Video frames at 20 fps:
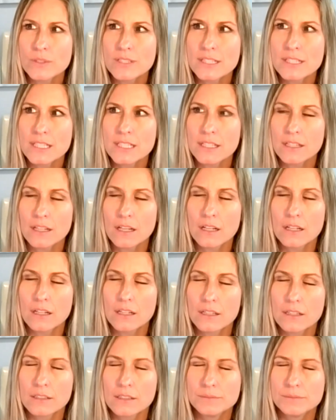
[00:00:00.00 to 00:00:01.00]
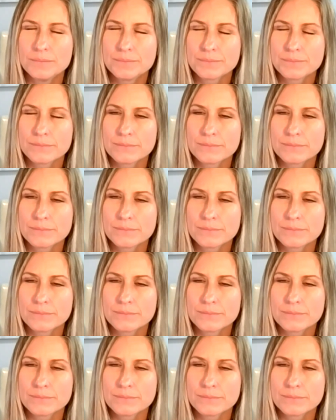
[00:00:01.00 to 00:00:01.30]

is the